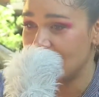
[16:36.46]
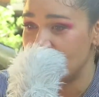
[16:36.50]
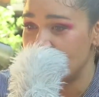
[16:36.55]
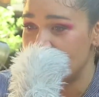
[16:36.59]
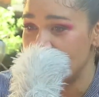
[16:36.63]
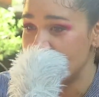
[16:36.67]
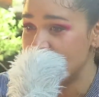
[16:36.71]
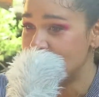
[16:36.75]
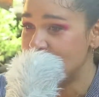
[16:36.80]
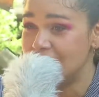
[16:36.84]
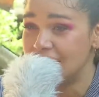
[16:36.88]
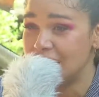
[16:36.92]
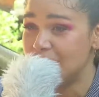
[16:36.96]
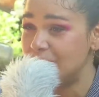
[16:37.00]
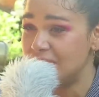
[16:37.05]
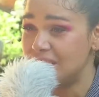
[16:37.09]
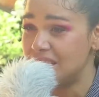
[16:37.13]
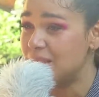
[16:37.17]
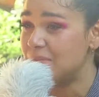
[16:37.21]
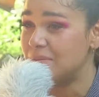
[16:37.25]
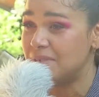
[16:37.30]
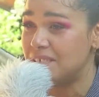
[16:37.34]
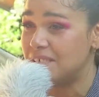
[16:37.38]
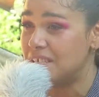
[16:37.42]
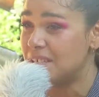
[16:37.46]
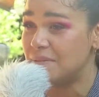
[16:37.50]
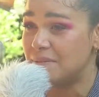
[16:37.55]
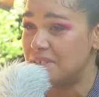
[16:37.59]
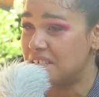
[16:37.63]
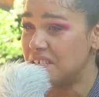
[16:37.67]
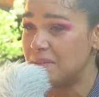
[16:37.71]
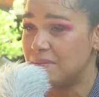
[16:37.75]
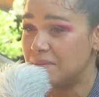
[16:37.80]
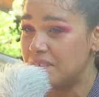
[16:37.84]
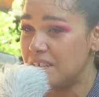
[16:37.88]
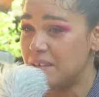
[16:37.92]
Like in deep.
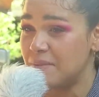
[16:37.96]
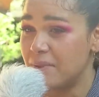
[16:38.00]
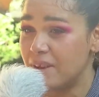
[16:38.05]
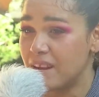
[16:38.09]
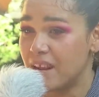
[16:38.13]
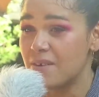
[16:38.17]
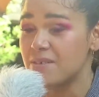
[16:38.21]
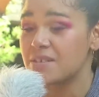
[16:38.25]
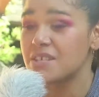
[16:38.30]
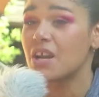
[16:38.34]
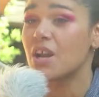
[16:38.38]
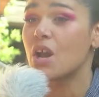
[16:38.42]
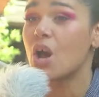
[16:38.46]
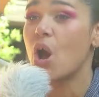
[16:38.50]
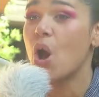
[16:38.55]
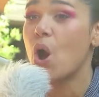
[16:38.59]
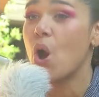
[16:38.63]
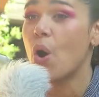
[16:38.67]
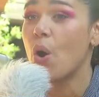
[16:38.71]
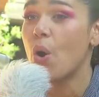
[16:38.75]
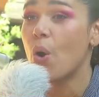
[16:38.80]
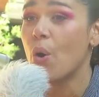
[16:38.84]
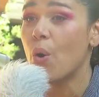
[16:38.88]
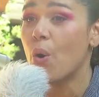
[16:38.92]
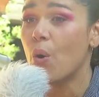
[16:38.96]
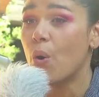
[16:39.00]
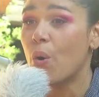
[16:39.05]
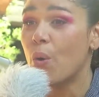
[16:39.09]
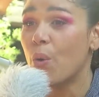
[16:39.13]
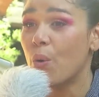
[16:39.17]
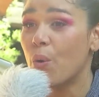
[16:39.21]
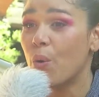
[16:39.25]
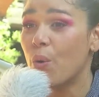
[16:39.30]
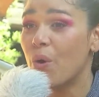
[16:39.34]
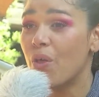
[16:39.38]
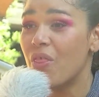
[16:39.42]
Yes. And I was like,
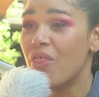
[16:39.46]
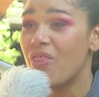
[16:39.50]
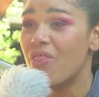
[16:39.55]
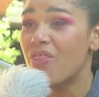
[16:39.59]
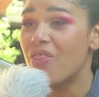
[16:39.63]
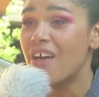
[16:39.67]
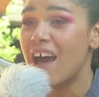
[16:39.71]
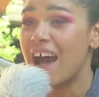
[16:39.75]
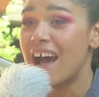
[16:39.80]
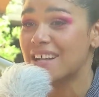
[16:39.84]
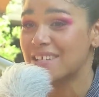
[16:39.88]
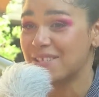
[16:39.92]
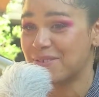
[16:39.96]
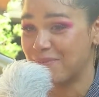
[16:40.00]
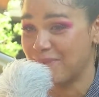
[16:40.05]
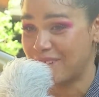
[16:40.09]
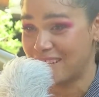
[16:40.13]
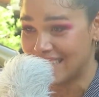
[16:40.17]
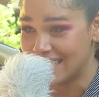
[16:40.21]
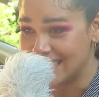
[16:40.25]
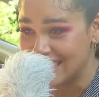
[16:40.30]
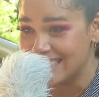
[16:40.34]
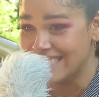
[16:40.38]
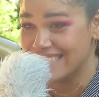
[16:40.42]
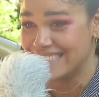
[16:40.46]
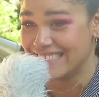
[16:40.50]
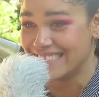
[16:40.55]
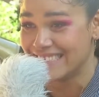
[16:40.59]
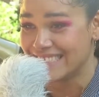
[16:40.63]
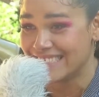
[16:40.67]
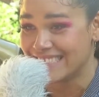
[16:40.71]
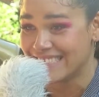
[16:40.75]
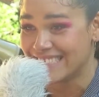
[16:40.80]
oh, that's what it is.